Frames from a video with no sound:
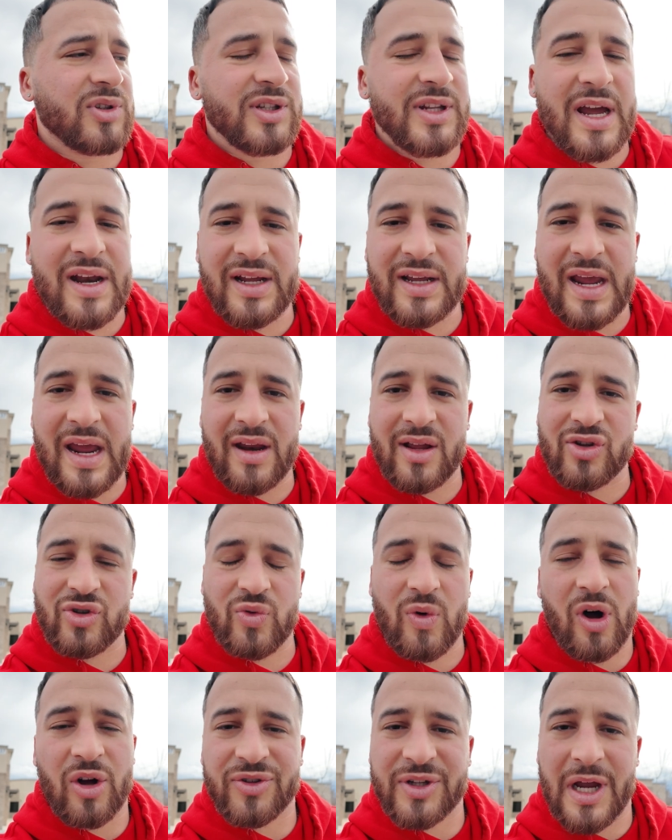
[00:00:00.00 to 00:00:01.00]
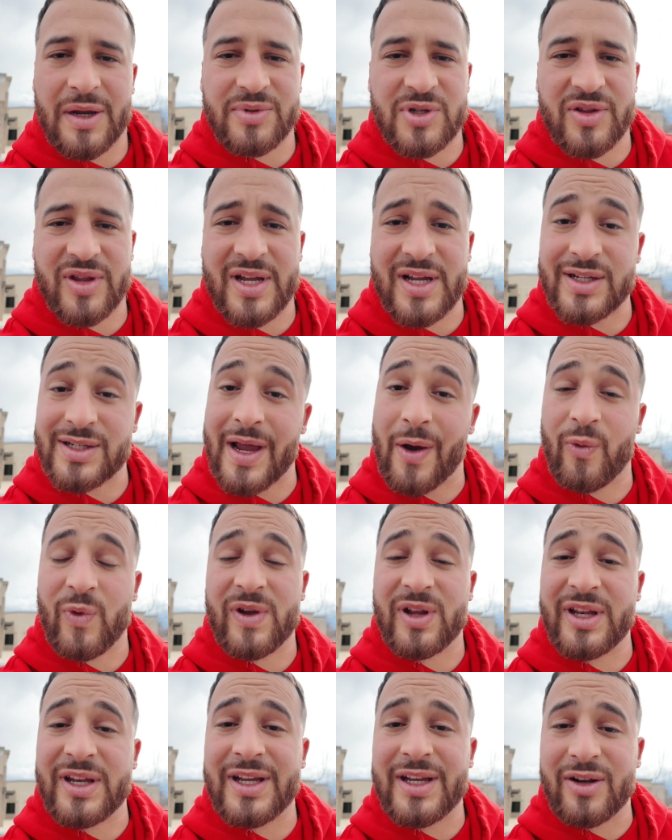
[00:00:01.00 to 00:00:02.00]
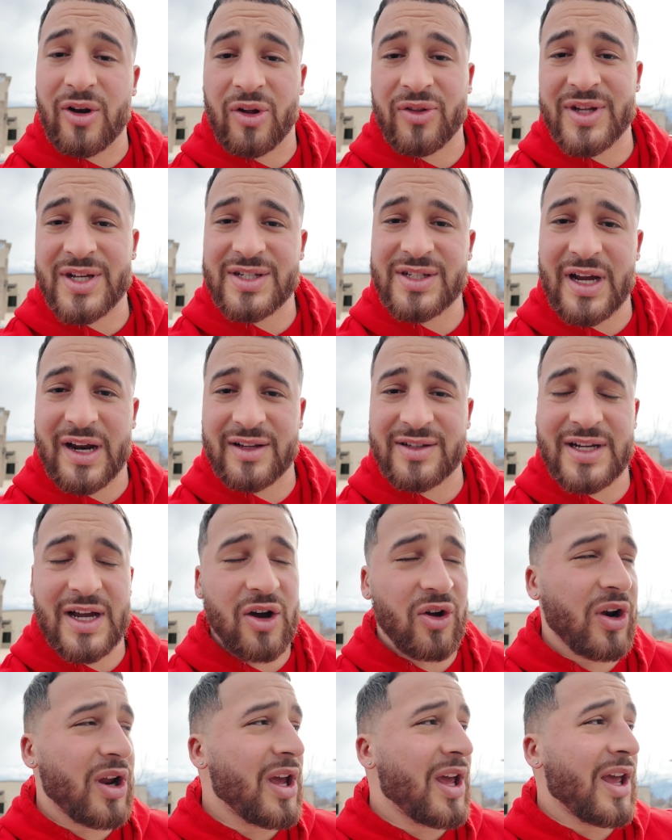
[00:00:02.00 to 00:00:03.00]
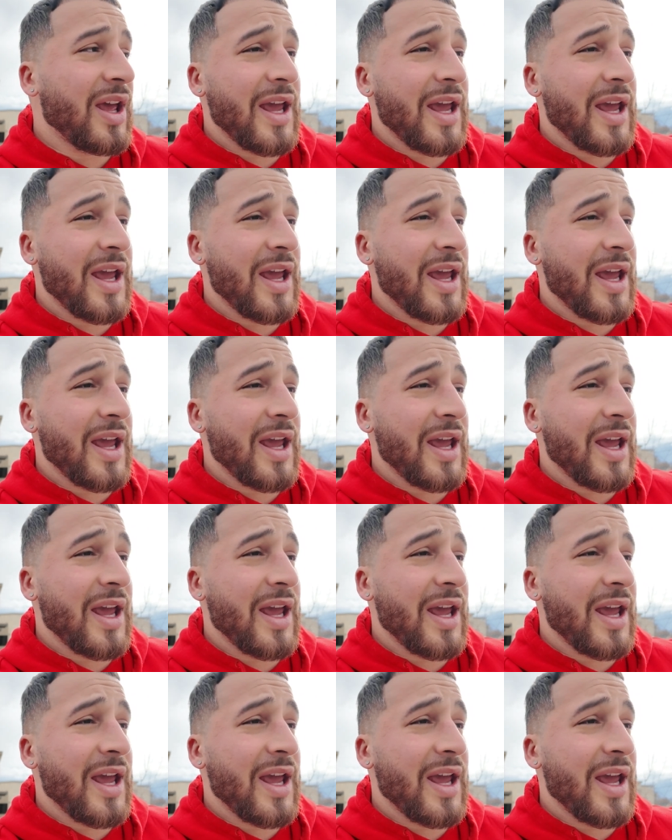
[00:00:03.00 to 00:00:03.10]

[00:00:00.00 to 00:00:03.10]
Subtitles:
dedicating to all types of things that we need on this side of town,